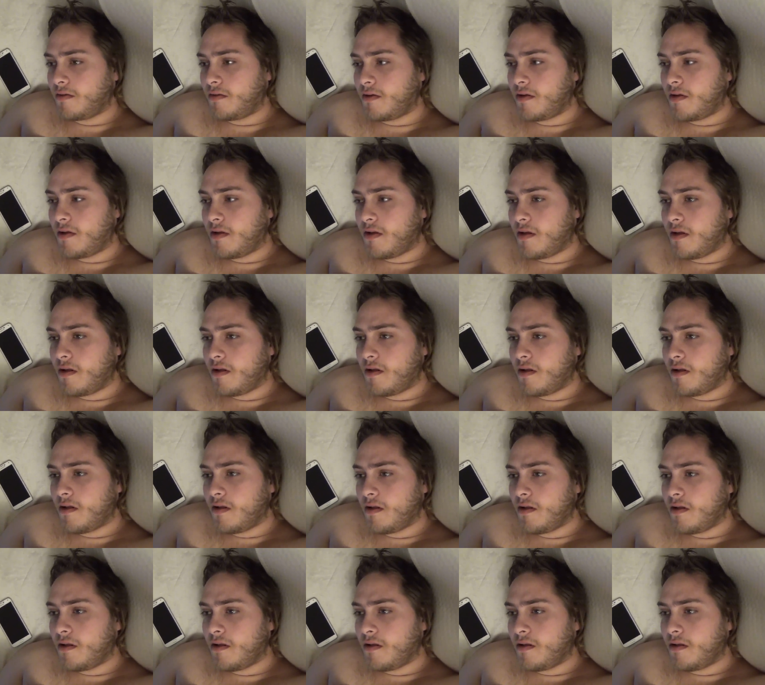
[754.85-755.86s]

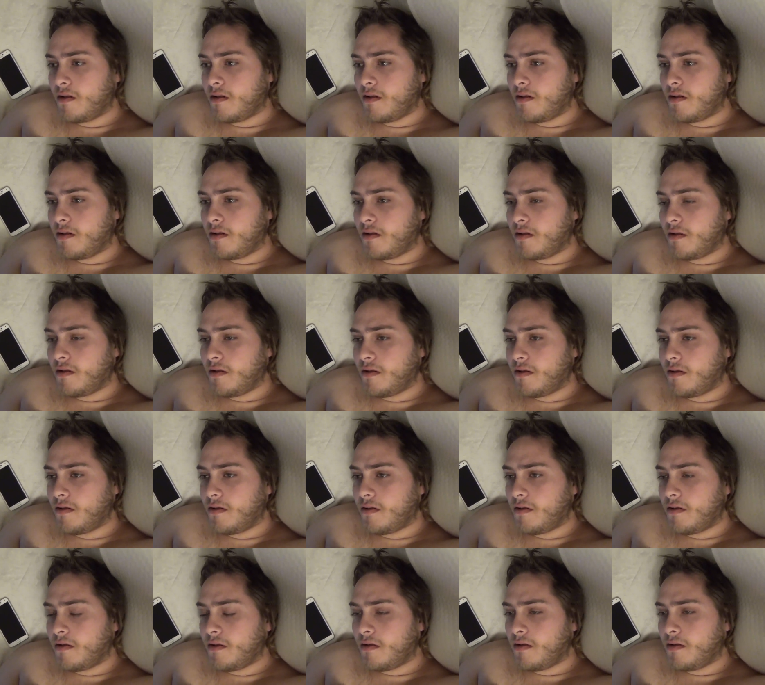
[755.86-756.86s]

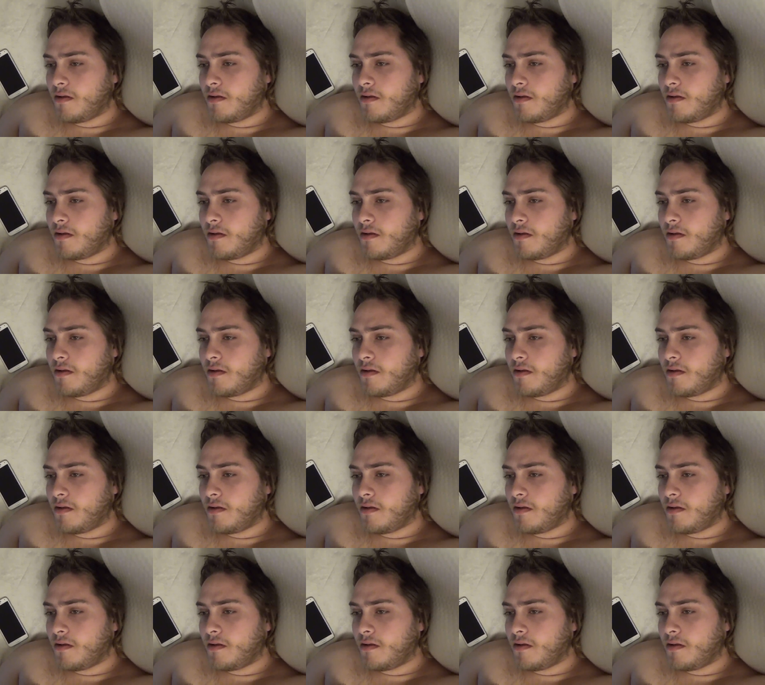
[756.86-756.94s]
Nobody speaks.